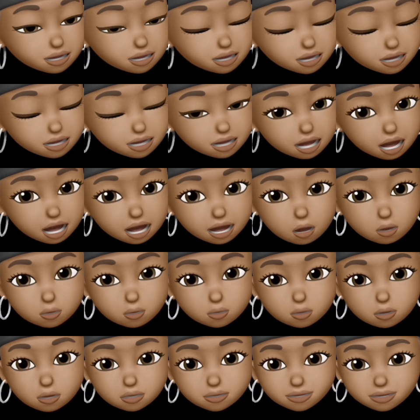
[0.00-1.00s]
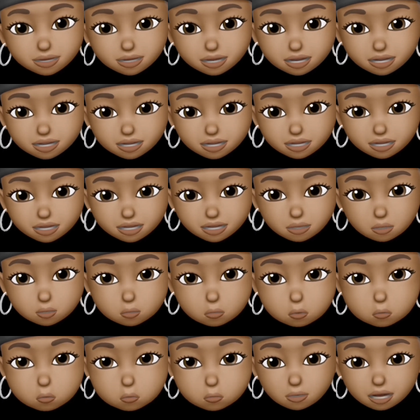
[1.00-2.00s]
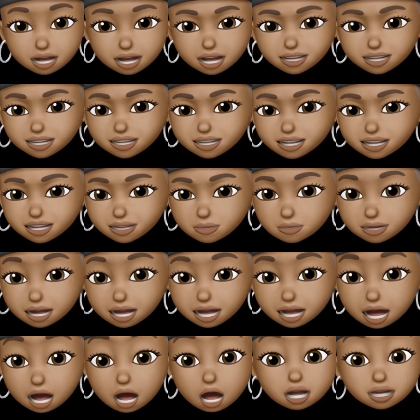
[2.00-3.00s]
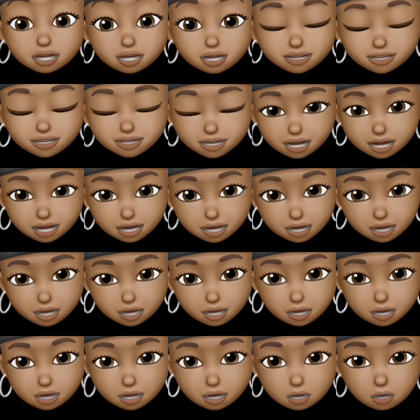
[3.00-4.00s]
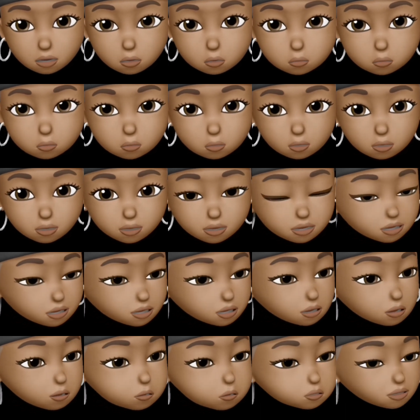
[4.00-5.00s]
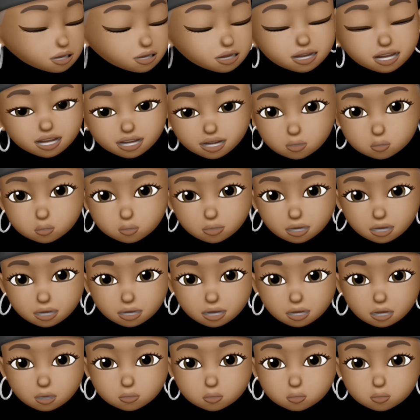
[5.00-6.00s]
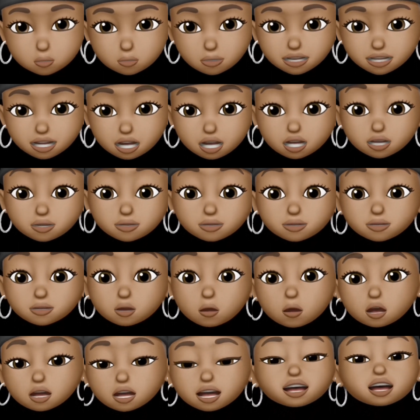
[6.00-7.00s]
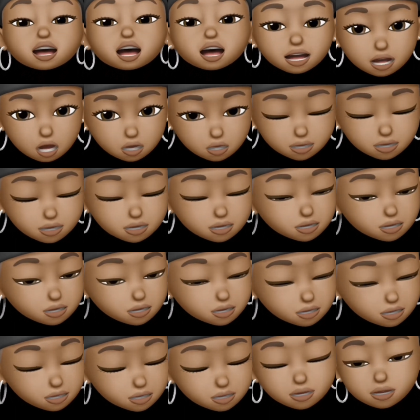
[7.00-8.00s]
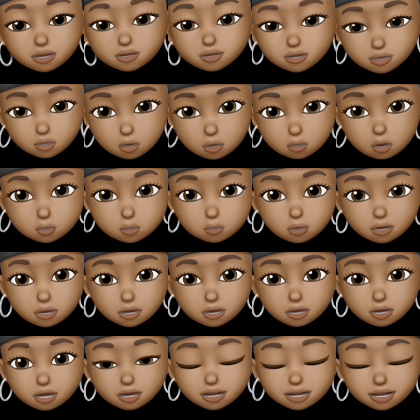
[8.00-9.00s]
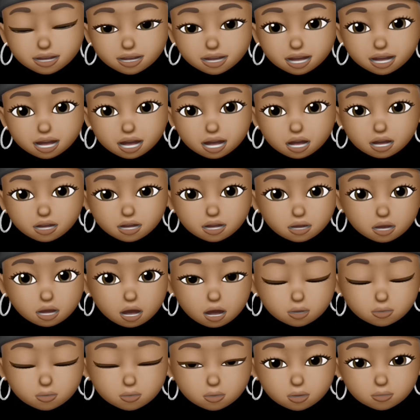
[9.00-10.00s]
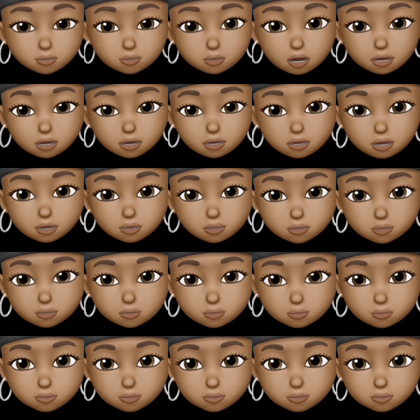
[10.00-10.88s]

I hauled this when I did my holiday haul, but this one was in the fall collection for sure. Yeah, so I'm gonna do